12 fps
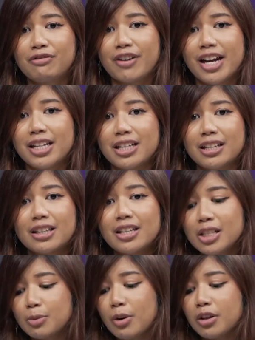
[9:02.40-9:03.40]
find it.
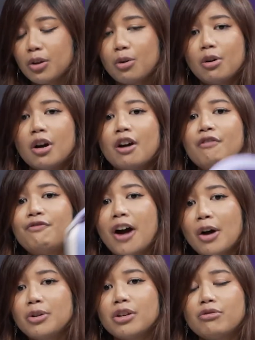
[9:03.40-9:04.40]
This one though,
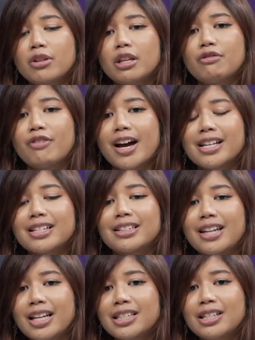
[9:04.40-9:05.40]
found it really fast,
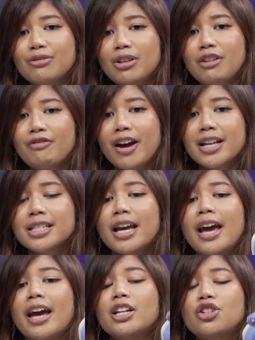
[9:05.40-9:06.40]
connected really fast,
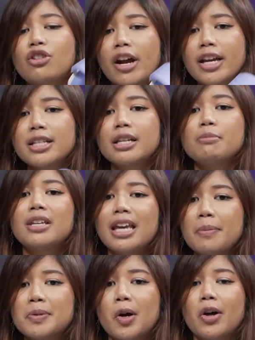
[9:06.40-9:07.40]
and trying some
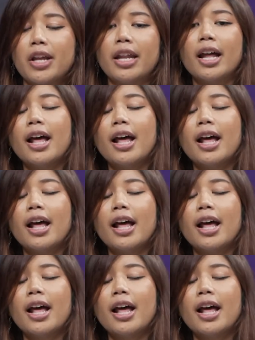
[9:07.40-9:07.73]
games on it,